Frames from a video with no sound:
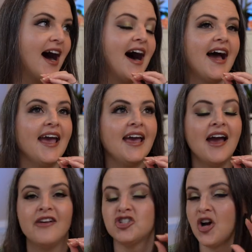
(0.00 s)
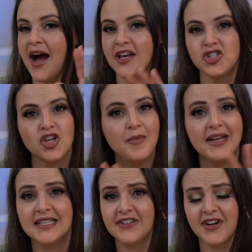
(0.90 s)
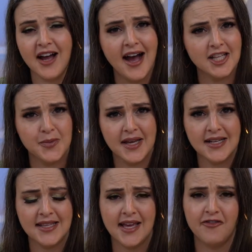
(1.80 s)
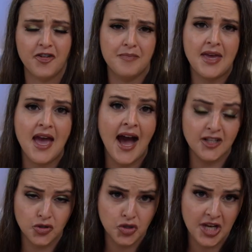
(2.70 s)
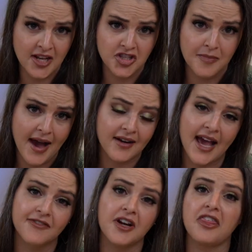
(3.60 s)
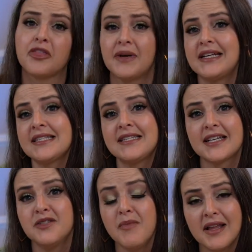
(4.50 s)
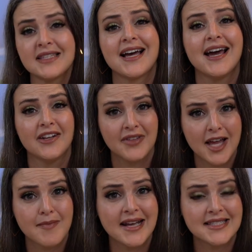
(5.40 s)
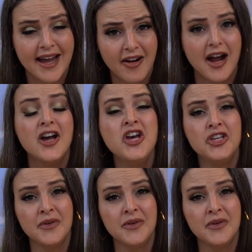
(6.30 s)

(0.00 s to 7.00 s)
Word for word: I try so many different kinds because for me, I do change them out every 3 to 6 months, kind of like mascara.